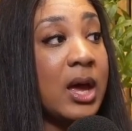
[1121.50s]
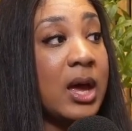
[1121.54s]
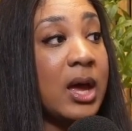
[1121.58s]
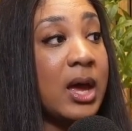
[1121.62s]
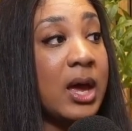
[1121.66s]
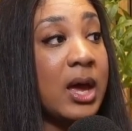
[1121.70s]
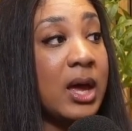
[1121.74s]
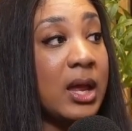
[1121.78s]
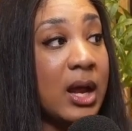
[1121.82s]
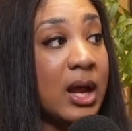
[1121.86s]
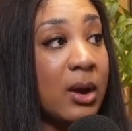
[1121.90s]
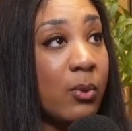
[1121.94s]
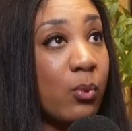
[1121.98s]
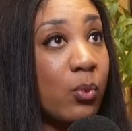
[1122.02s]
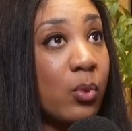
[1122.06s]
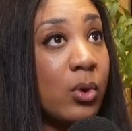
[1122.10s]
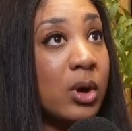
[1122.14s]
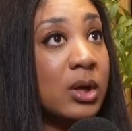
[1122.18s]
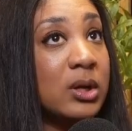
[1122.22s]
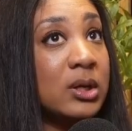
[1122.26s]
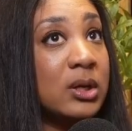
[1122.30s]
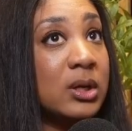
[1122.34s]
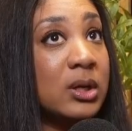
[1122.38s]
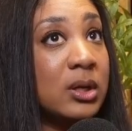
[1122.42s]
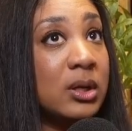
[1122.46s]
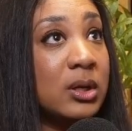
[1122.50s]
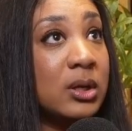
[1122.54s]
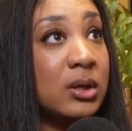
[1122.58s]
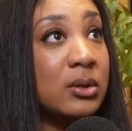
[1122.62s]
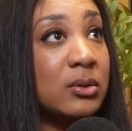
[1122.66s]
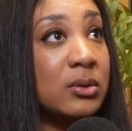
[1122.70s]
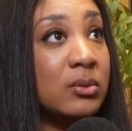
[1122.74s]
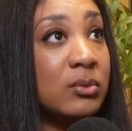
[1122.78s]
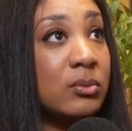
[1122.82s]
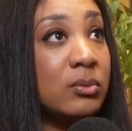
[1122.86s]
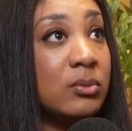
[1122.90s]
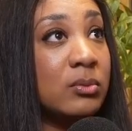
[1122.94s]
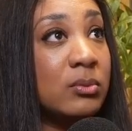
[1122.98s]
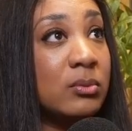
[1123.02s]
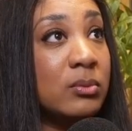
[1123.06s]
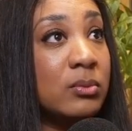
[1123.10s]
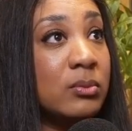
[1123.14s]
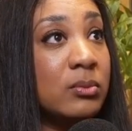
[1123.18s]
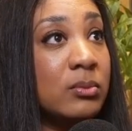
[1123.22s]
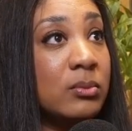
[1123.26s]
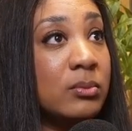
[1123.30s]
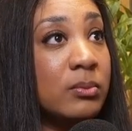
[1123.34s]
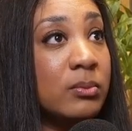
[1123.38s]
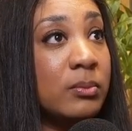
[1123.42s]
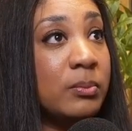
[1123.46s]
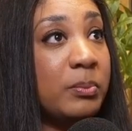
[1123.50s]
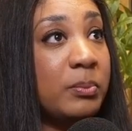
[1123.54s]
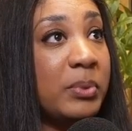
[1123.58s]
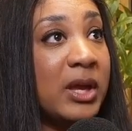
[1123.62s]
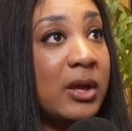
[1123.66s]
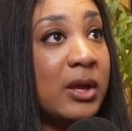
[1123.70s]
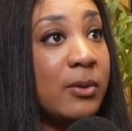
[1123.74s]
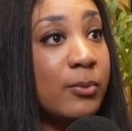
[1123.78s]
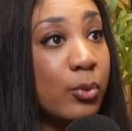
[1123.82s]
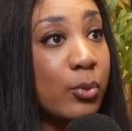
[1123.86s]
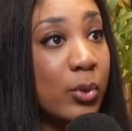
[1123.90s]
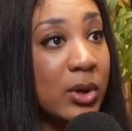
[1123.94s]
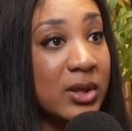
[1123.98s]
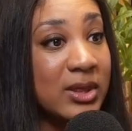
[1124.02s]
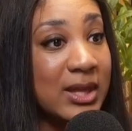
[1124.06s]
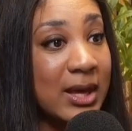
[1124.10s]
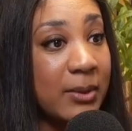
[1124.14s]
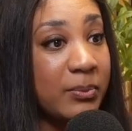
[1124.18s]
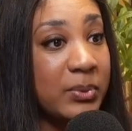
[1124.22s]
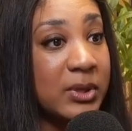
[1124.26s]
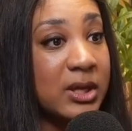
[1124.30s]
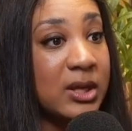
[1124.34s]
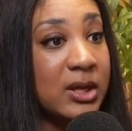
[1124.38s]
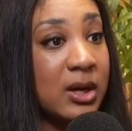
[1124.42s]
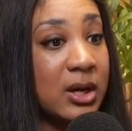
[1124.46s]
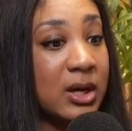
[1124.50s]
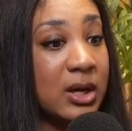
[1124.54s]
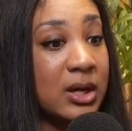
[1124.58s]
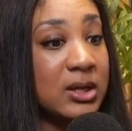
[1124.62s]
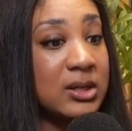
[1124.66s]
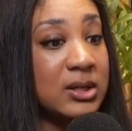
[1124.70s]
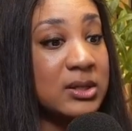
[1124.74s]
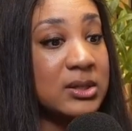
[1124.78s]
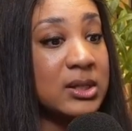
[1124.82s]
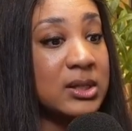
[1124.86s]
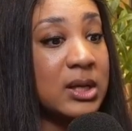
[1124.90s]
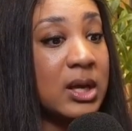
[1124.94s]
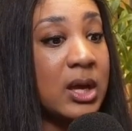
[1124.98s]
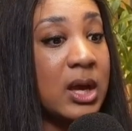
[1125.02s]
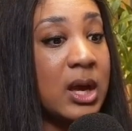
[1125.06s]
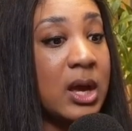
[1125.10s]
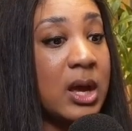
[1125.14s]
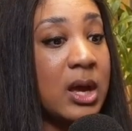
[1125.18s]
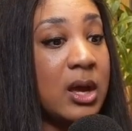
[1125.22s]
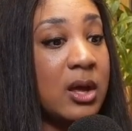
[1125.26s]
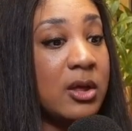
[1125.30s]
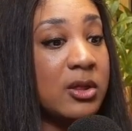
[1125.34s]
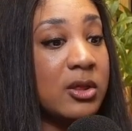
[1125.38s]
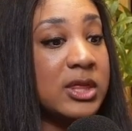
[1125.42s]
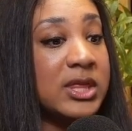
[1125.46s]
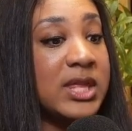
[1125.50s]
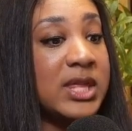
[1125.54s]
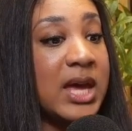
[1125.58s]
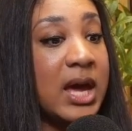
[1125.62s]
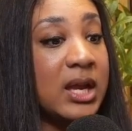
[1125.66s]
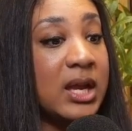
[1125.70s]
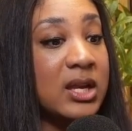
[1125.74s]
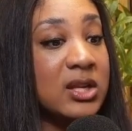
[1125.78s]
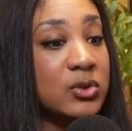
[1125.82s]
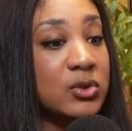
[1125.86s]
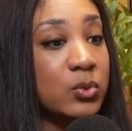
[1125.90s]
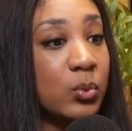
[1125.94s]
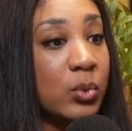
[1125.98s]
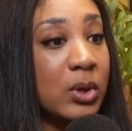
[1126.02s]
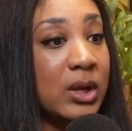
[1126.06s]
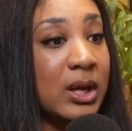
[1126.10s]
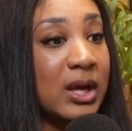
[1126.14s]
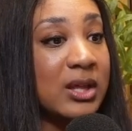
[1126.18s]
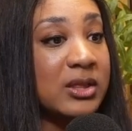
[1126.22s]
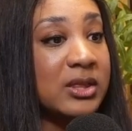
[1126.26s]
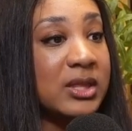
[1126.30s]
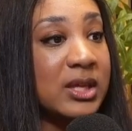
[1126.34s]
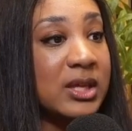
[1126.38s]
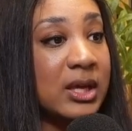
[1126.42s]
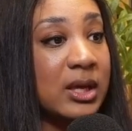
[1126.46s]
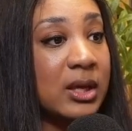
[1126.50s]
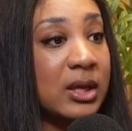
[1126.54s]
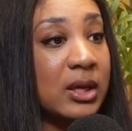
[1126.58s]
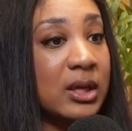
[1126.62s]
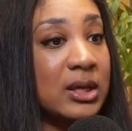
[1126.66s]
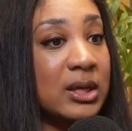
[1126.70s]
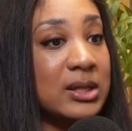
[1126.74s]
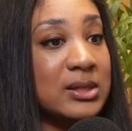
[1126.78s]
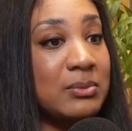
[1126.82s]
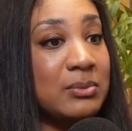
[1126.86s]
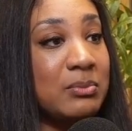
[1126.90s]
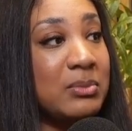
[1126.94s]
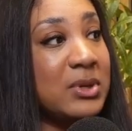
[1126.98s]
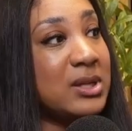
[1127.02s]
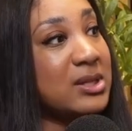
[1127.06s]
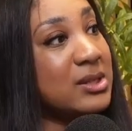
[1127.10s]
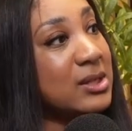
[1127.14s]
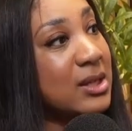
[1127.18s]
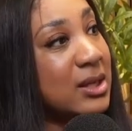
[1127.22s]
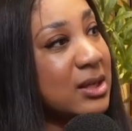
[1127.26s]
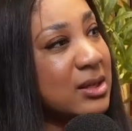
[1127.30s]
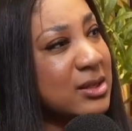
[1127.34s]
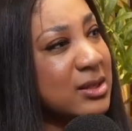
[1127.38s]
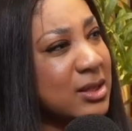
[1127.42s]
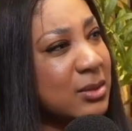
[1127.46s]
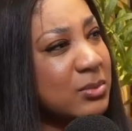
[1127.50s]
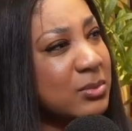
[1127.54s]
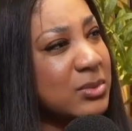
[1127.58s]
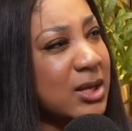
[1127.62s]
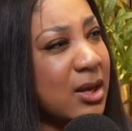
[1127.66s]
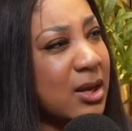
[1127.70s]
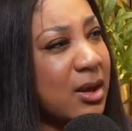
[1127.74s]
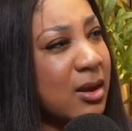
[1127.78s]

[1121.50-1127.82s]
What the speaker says: And I want to pinpoint that because that is what I think is missing sometimes.